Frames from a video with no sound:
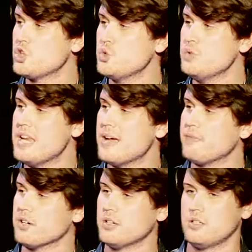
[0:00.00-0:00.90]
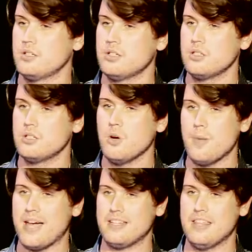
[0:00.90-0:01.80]
to never go
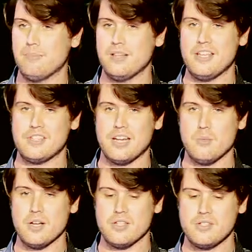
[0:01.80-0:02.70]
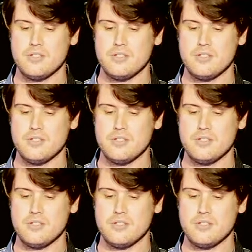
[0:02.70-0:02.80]
back to that place that I was.